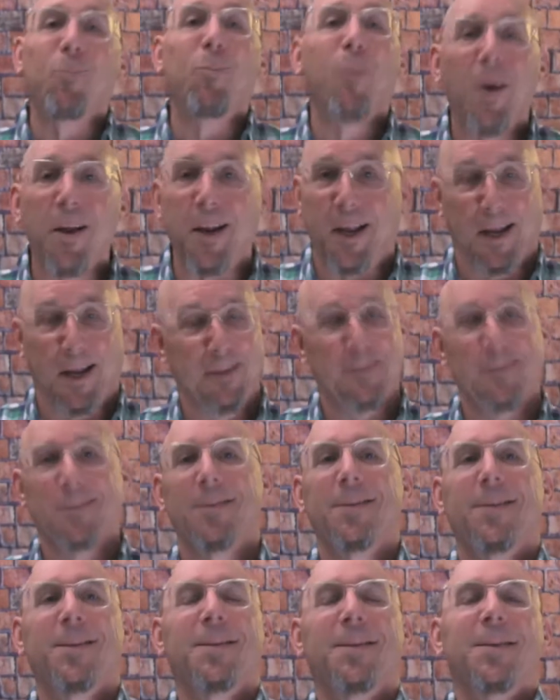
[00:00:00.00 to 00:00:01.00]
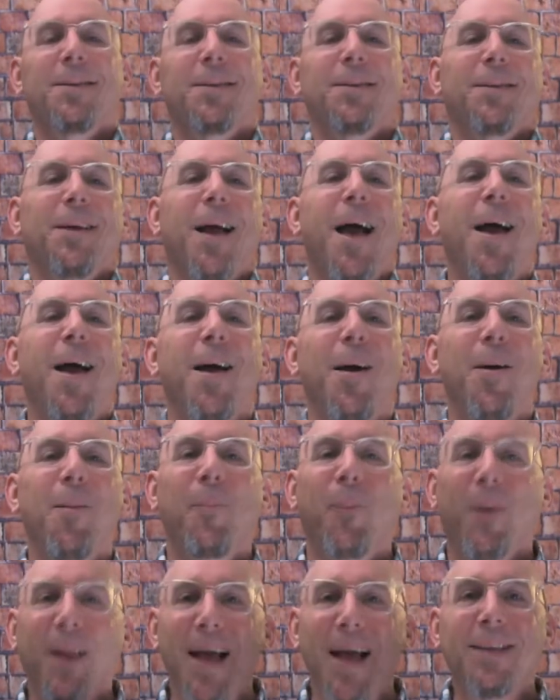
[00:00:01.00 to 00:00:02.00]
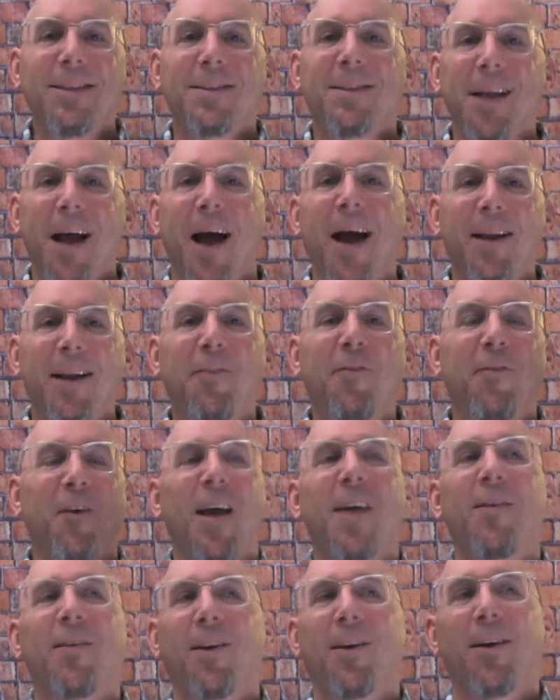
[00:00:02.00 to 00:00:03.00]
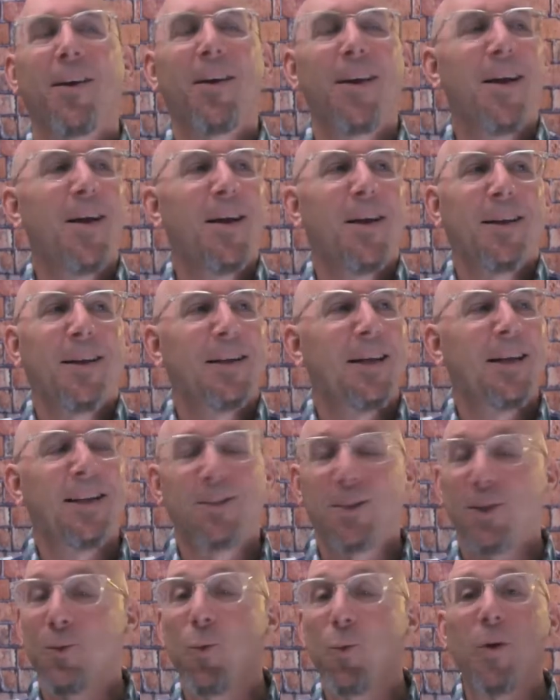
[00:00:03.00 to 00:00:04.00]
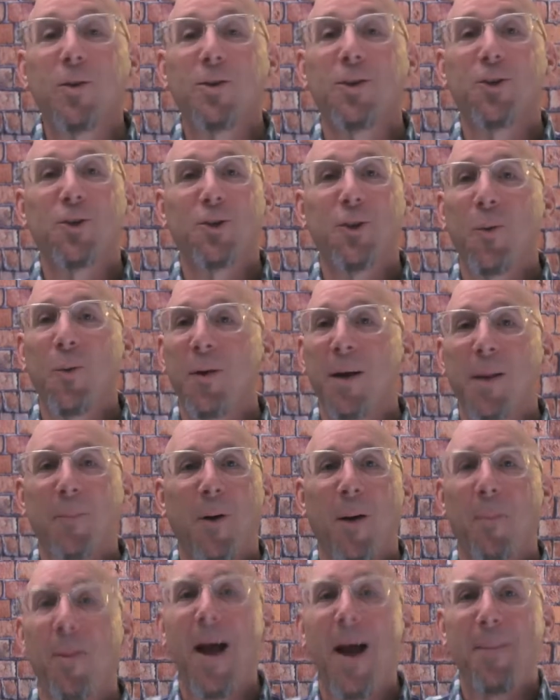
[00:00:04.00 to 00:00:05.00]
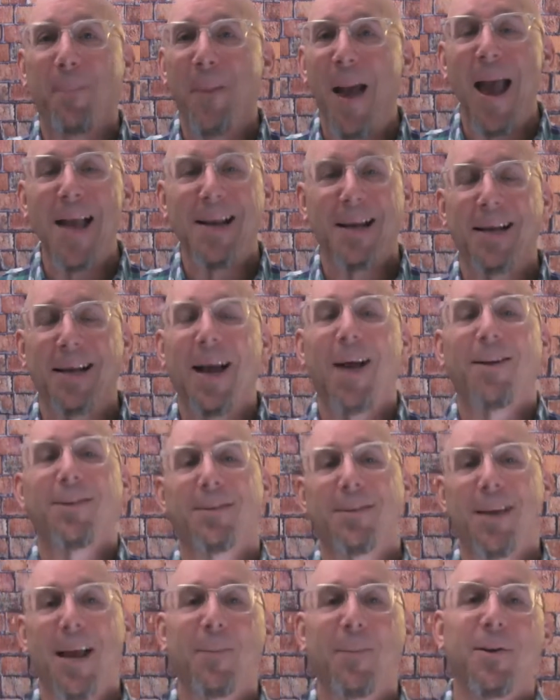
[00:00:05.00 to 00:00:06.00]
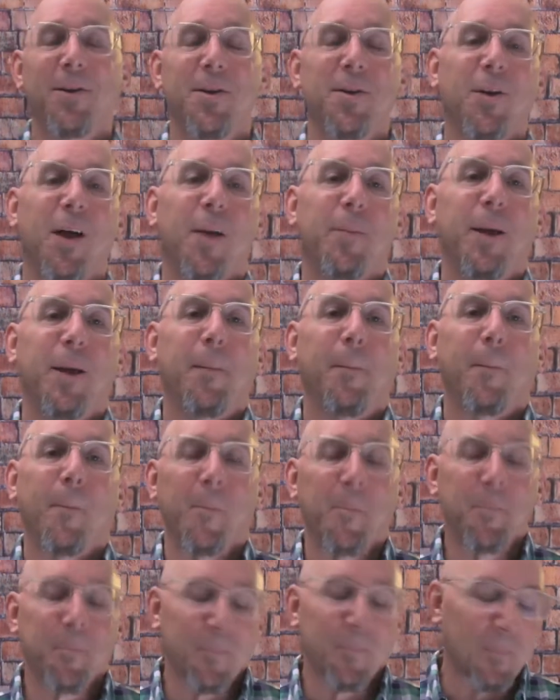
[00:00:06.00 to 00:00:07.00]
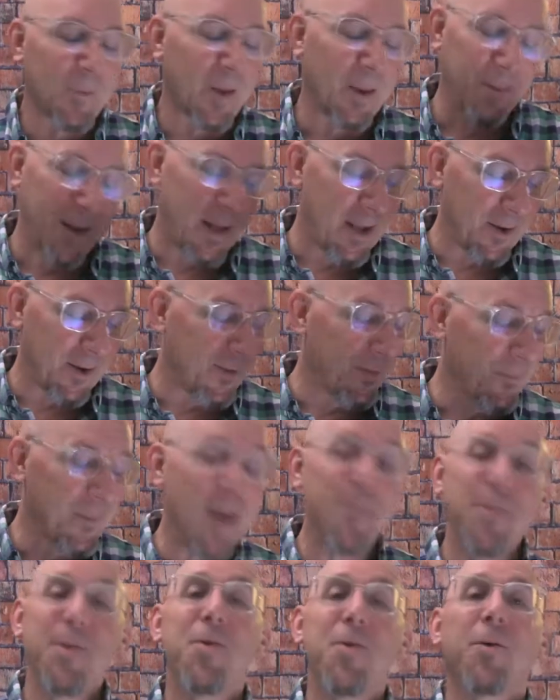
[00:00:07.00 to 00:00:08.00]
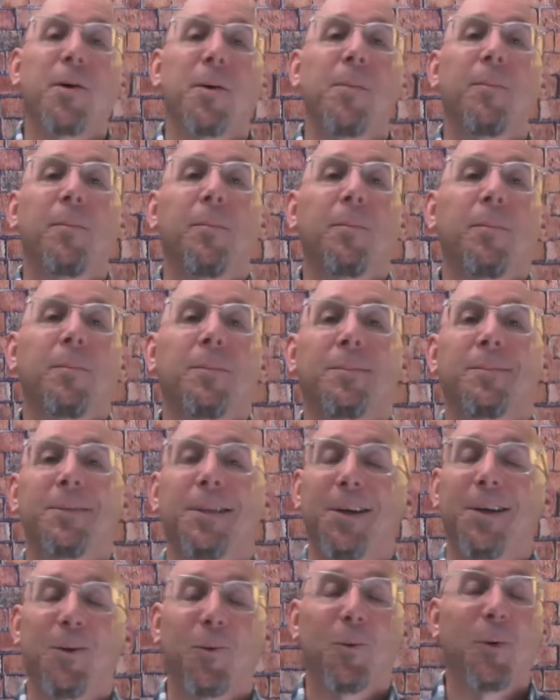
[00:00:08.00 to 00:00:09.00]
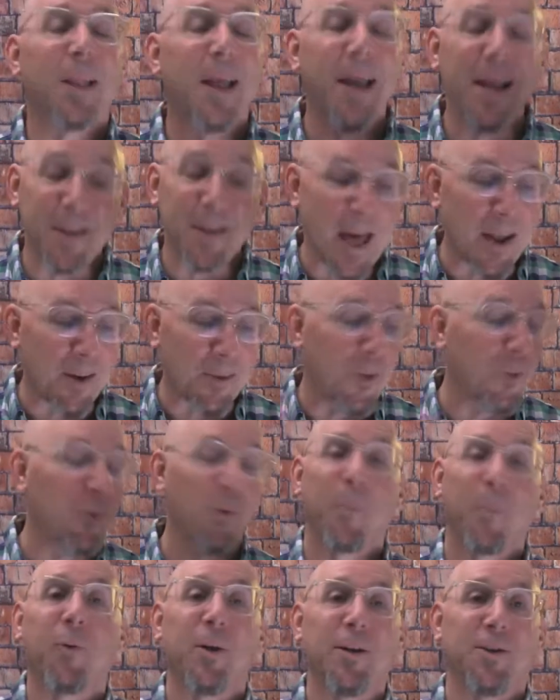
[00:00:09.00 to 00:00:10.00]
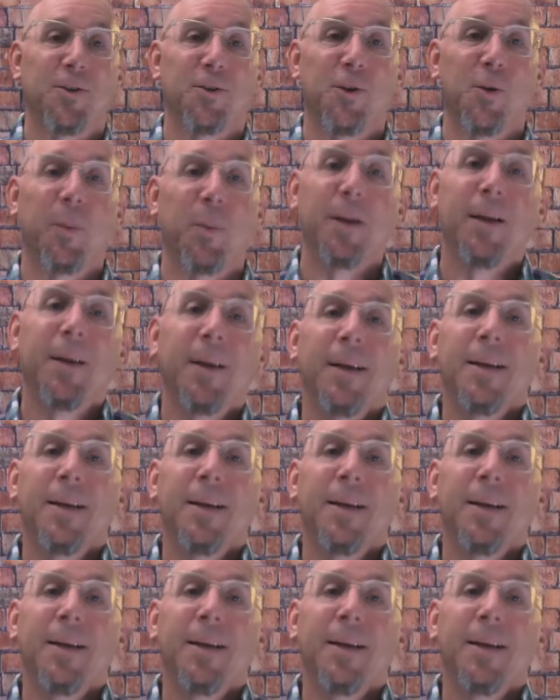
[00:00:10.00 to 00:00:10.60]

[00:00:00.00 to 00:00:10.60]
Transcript: money. Blessed and highly favored, it just wasn't showing up on my bank account statement. You know what I mean? Well, I don't know. Maybe you can, you know, relate. I don't know who I'm preaching to, but